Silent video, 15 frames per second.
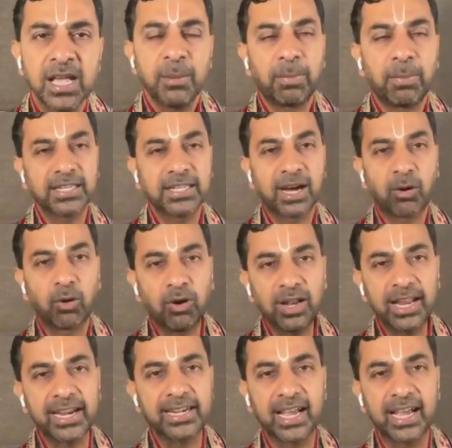But the whole
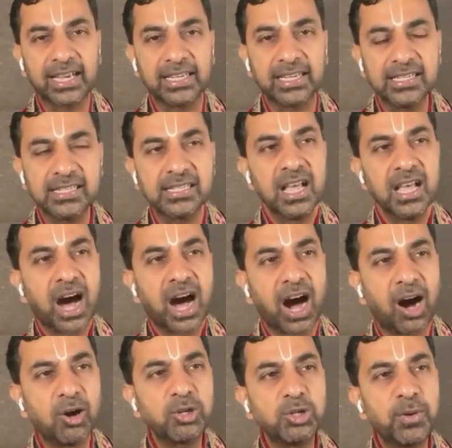idea is,
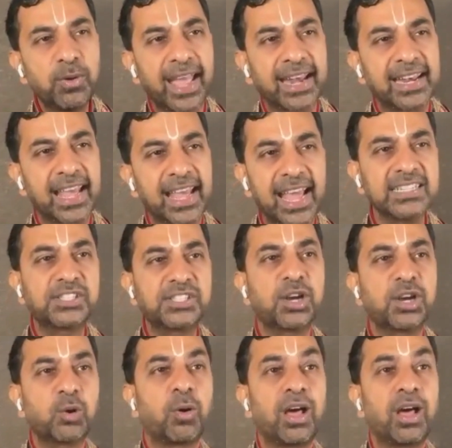how do I enhance
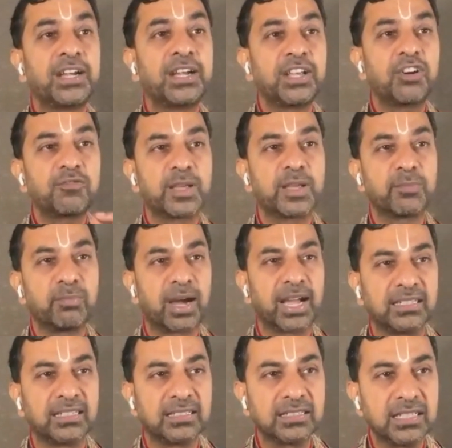the quality of my
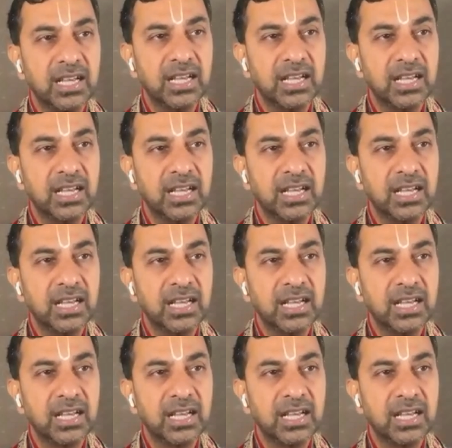mind?